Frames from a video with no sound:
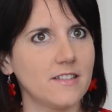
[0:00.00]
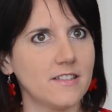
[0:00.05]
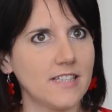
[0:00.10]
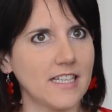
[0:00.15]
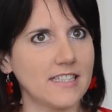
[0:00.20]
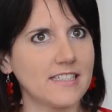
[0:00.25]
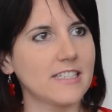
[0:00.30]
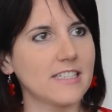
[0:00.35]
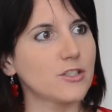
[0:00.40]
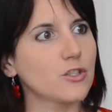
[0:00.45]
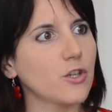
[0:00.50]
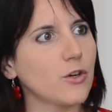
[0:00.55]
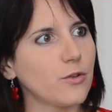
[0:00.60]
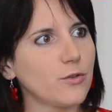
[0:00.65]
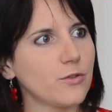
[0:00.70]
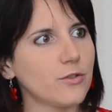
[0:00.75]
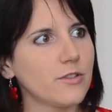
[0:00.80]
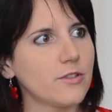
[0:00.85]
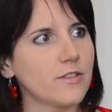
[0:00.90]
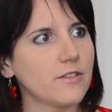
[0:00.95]
that get
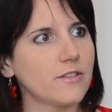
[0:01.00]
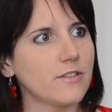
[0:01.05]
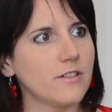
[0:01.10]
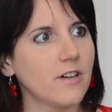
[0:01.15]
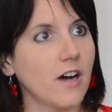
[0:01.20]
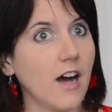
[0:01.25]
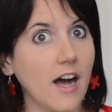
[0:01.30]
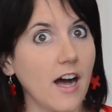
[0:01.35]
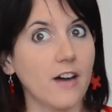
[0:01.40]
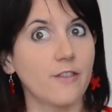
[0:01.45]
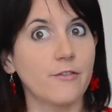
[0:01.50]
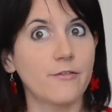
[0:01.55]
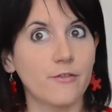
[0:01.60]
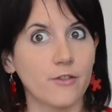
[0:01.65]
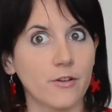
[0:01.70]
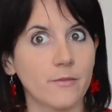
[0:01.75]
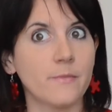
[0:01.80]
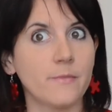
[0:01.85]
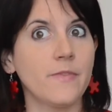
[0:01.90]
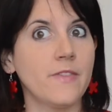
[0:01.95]
told mm -hmm. are
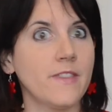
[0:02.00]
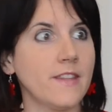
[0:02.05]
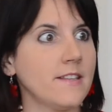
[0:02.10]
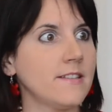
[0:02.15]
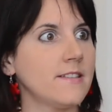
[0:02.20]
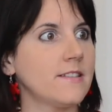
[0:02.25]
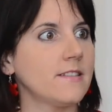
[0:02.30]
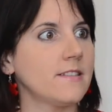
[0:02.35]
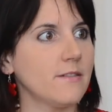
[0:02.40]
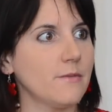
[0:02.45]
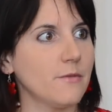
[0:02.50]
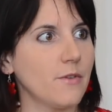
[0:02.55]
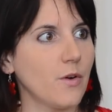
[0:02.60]
from these